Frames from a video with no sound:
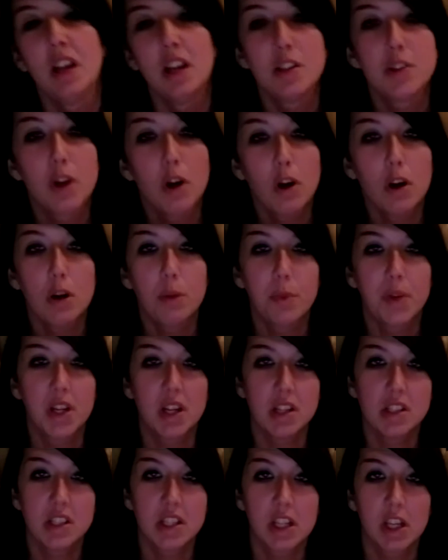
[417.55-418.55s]
It's hard
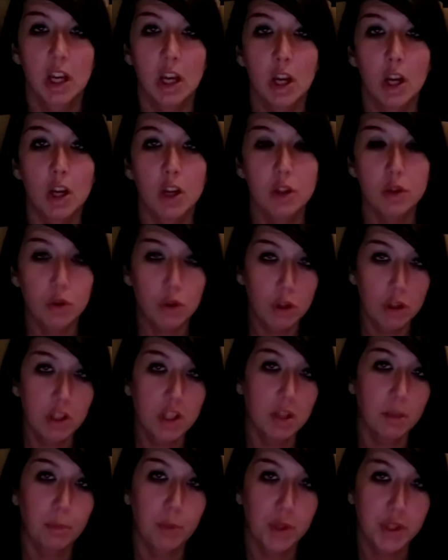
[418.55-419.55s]
because like you could
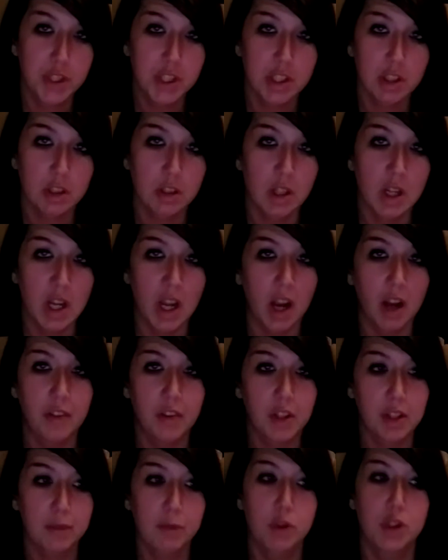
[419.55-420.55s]
get a book deal and
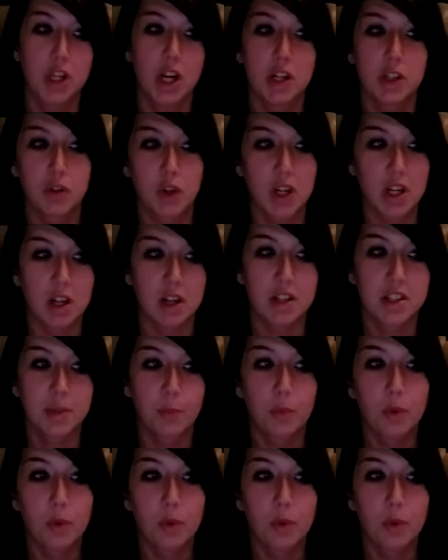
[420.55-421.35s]
they'll give you ten grand.